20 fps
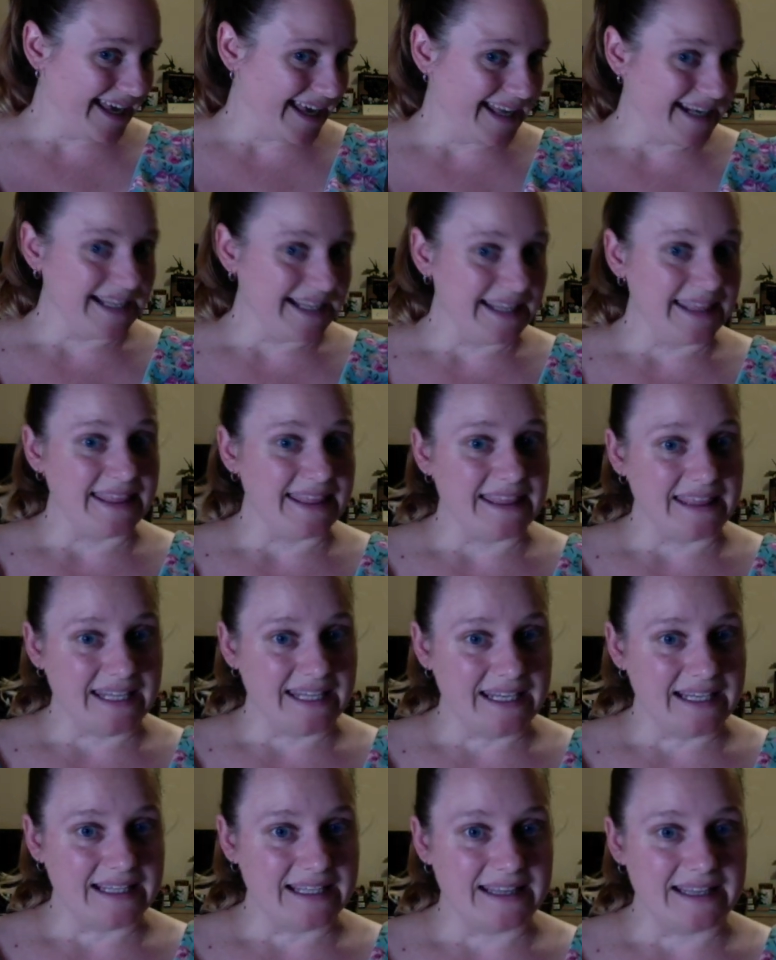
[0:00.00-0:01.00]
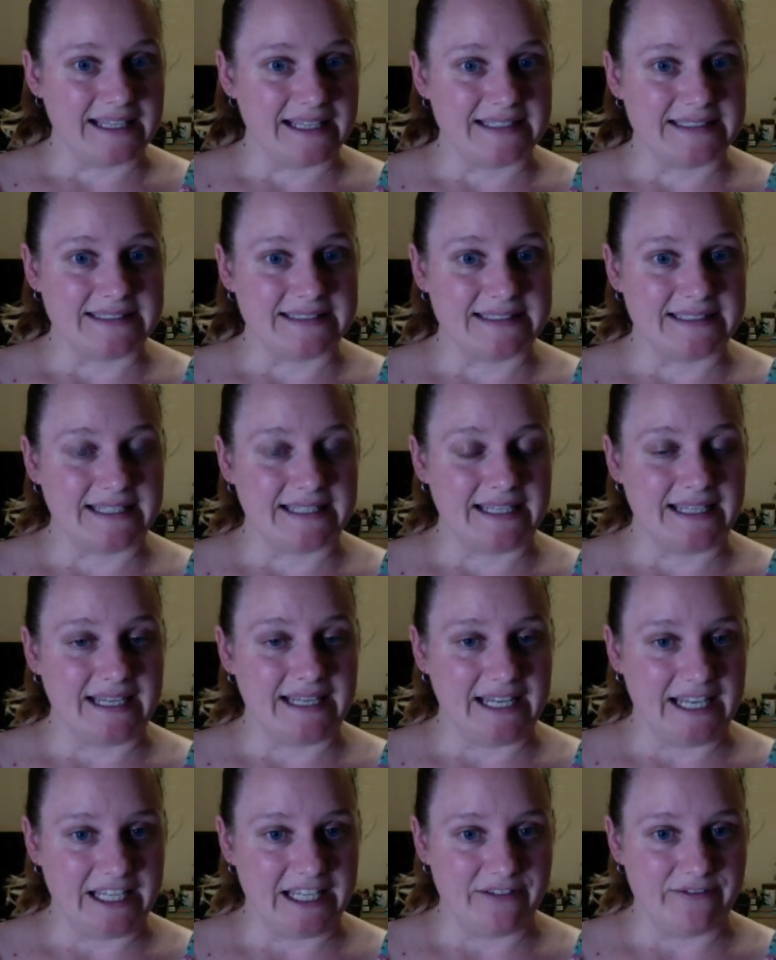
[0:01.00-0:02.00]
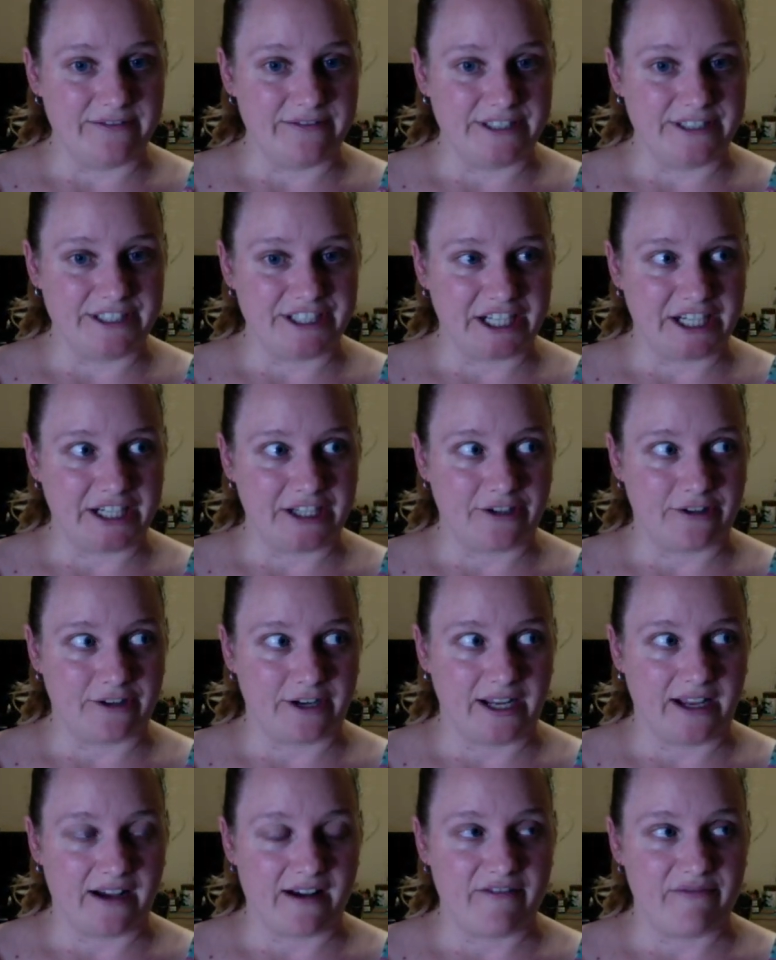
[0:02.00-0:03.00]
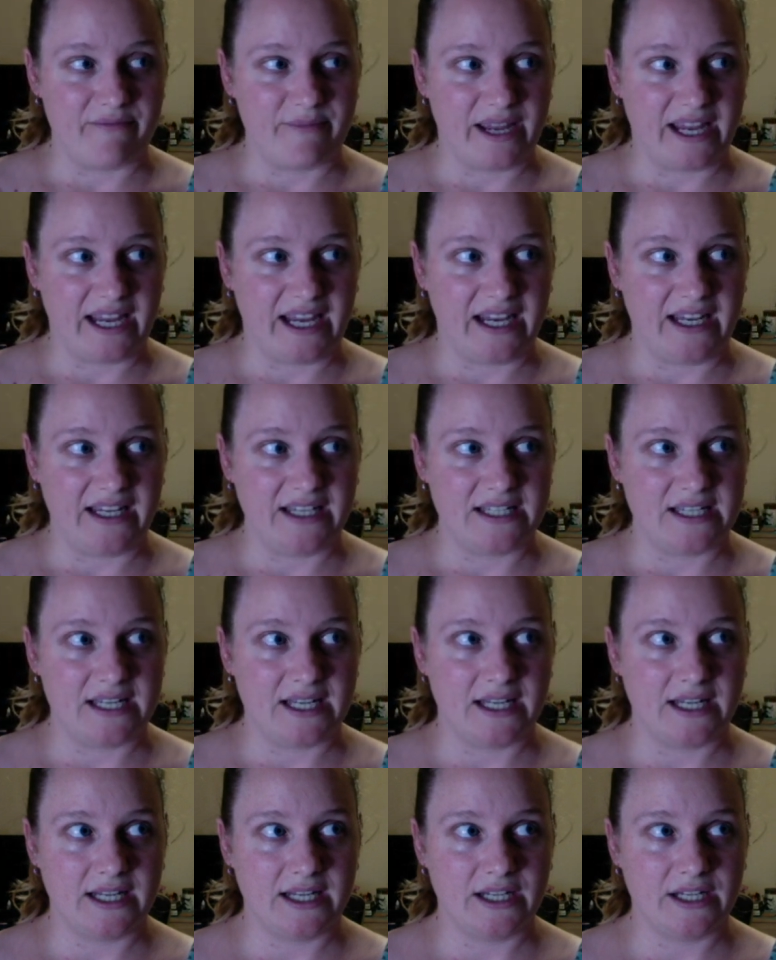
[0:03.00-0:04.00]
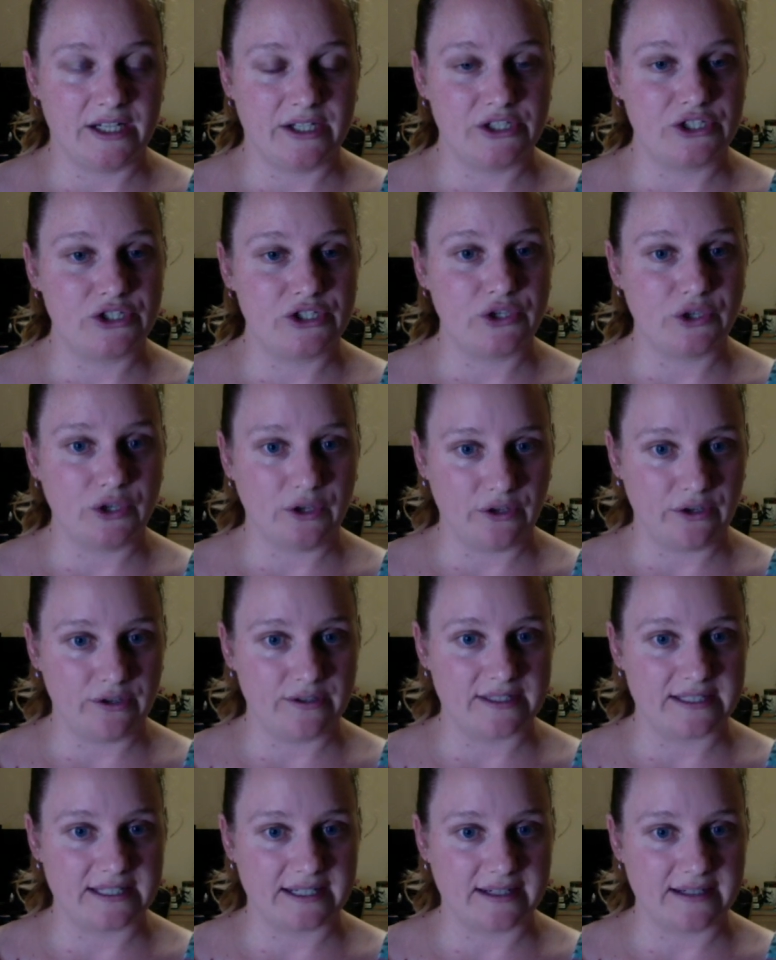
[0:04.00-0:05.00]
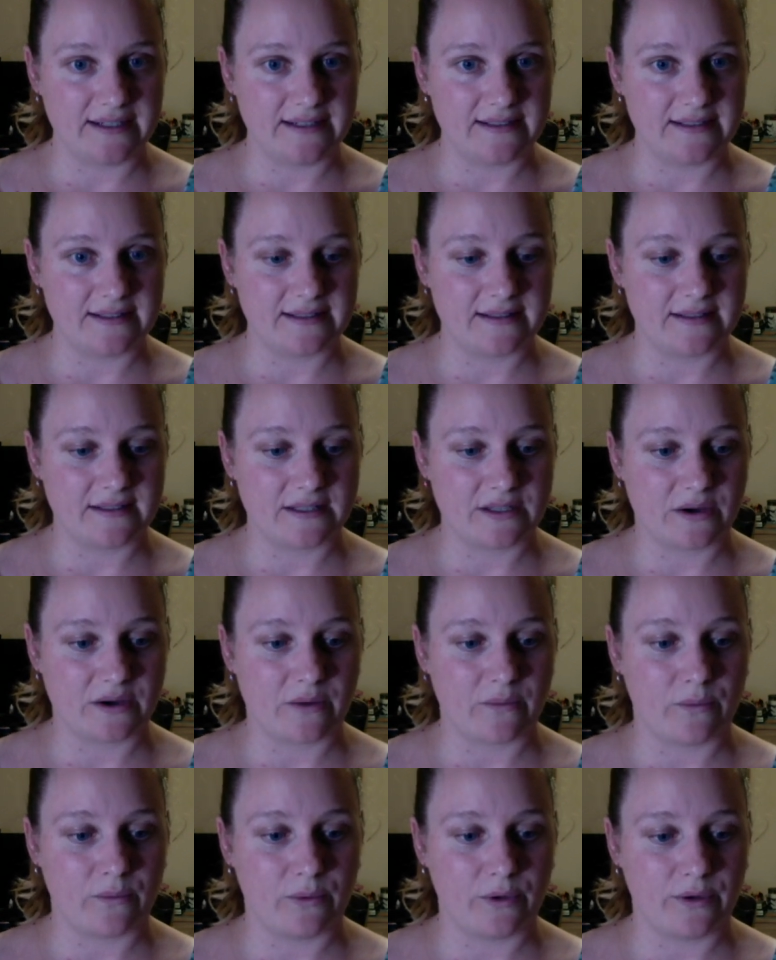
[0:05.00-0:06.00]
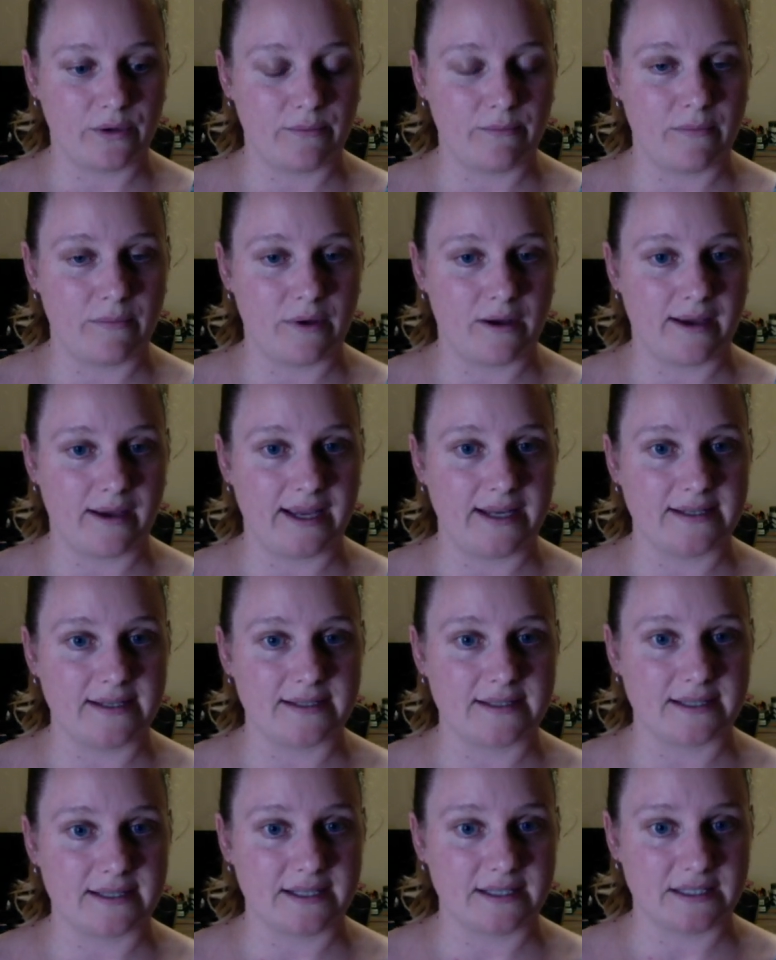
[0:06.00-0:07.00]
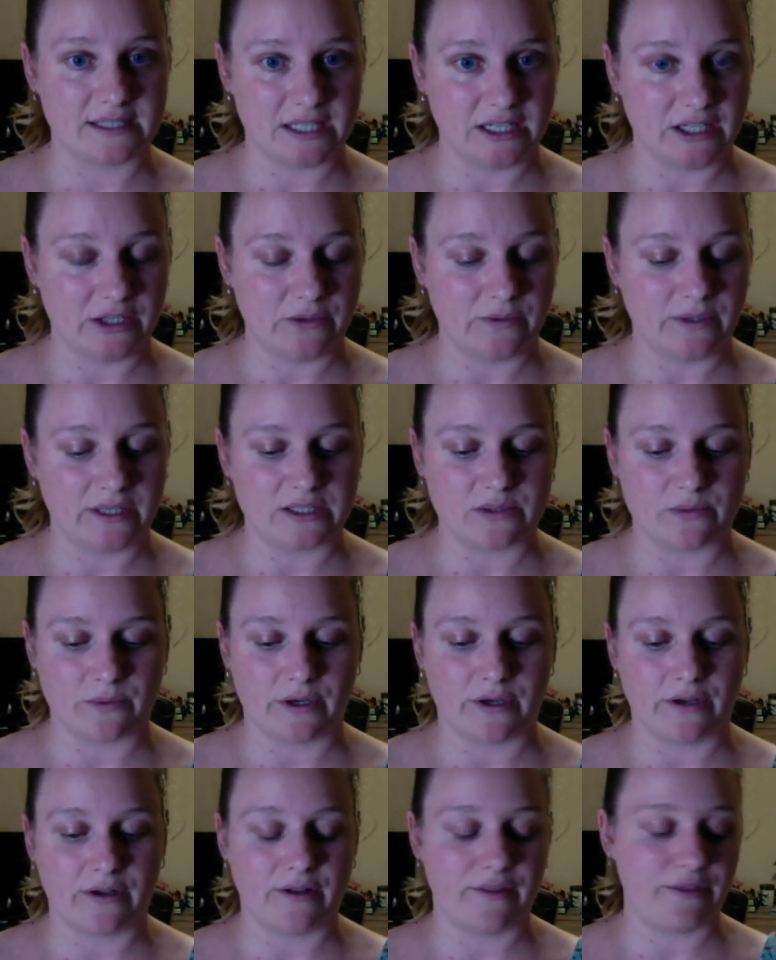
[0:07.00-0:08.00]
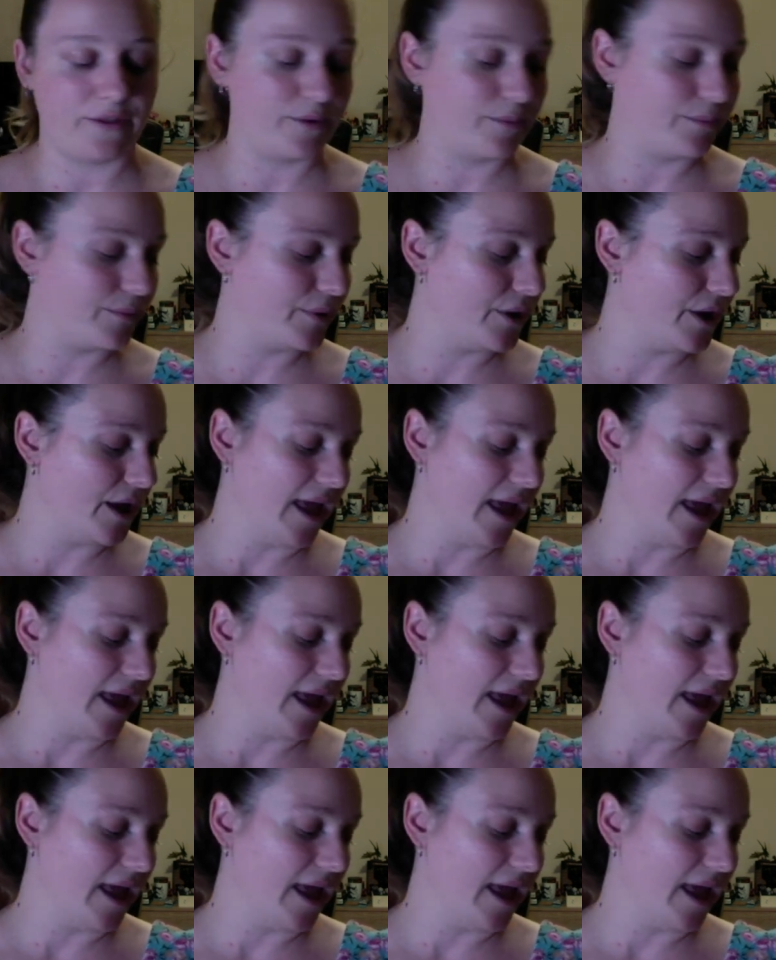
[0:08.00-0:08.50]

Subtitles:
I think that's it for January. I've made 2 new starts, so I wouldn't mind continuing to work on them.